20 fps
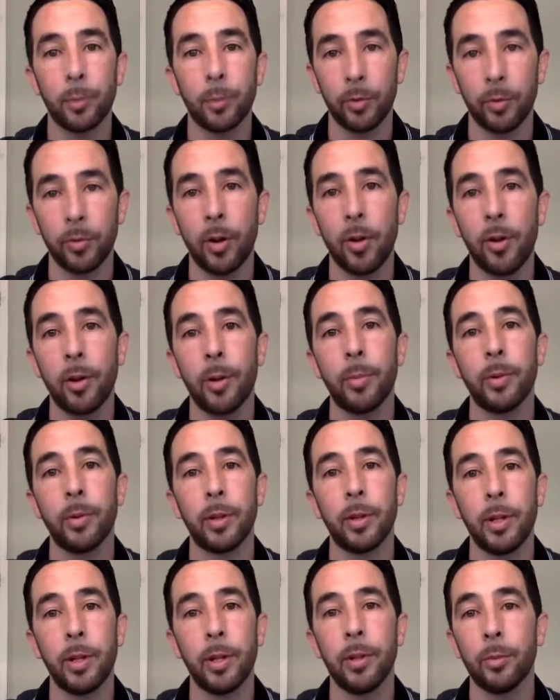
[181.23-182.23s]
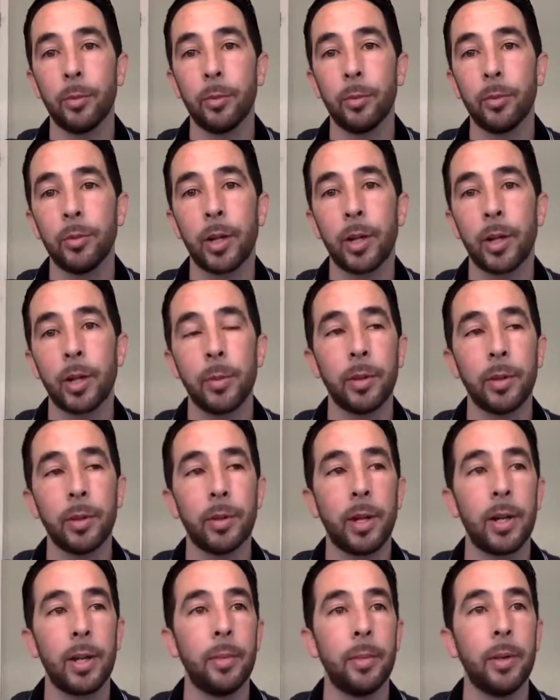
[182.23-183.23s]
following up with leads. We'll talk about
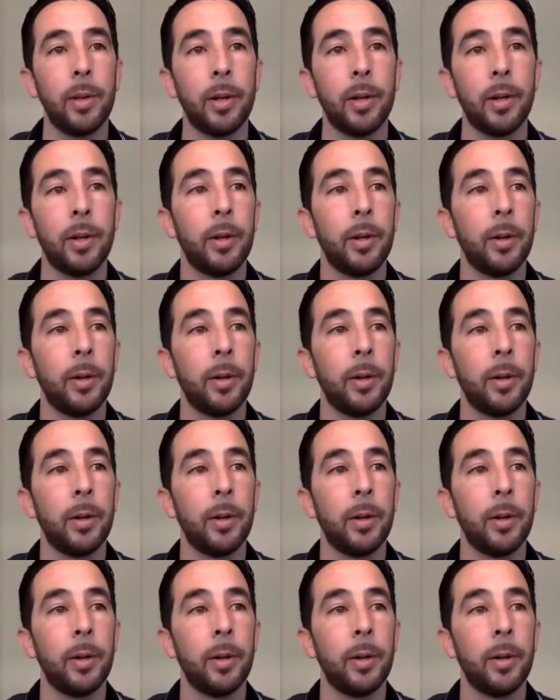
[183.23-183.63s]
that in a minute.